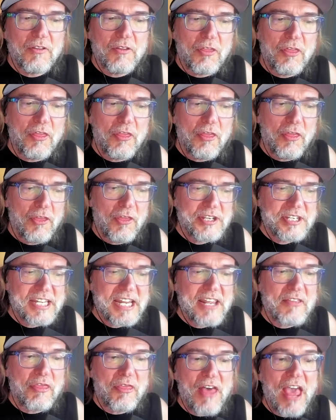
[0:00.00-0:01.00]

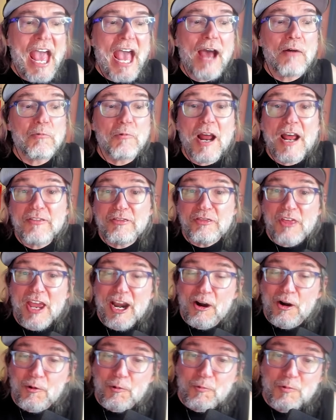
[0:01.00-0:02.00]
that right
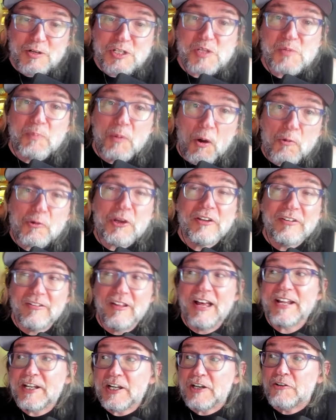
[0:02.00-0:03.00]
there was spoken
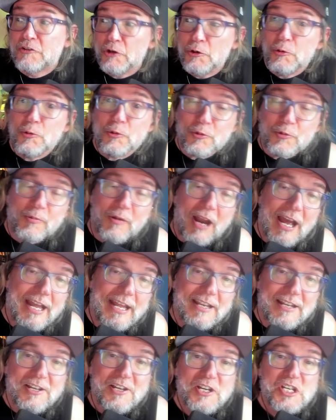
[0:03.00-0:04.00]
like a dude,
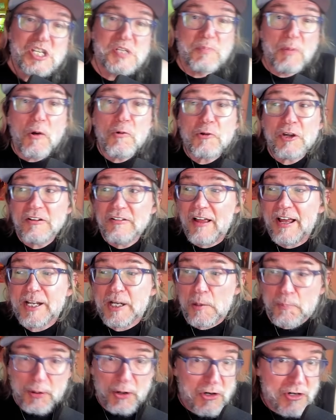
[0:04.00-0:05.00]
right? Spoken like a
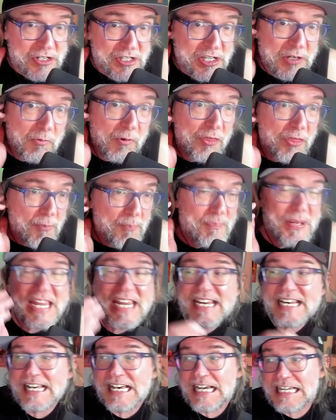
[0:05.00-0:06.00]
person with a
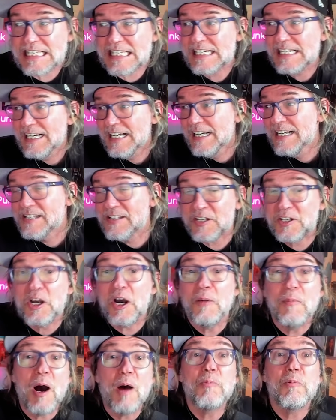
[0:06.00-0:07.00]
penis to
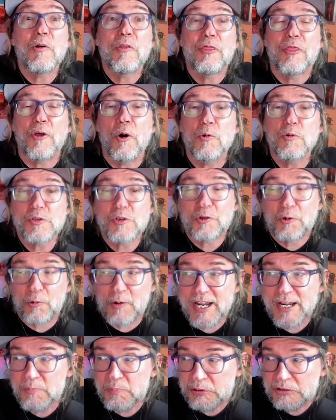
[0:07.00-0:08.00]
come up with those
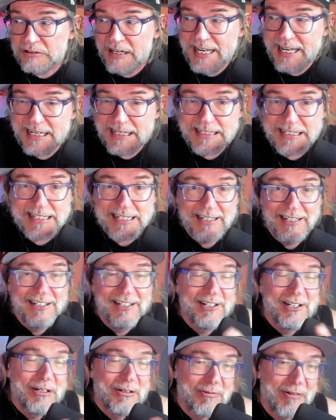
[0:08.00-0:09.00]
great plans,
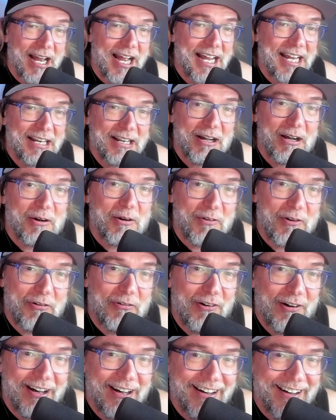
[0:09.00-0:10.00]
right?
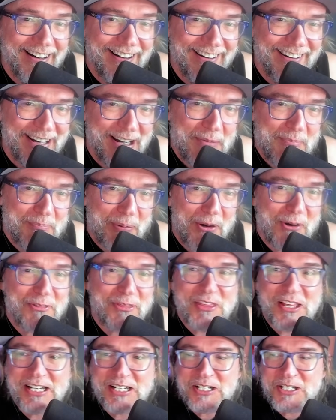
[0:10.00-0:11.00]

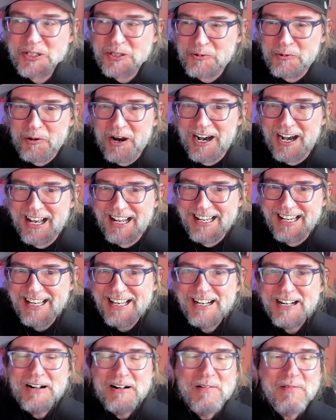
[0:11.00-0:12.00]
Birthing squad,
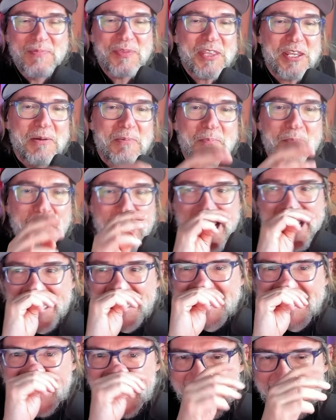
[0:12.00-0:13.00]

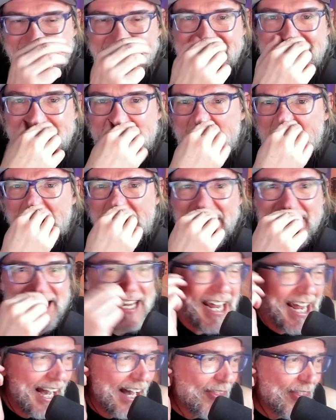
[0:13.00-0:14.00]
mandates.
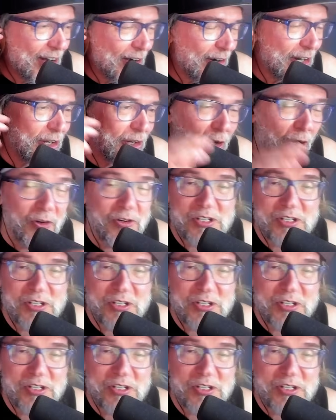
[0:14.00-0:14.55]
Yeah, there you go.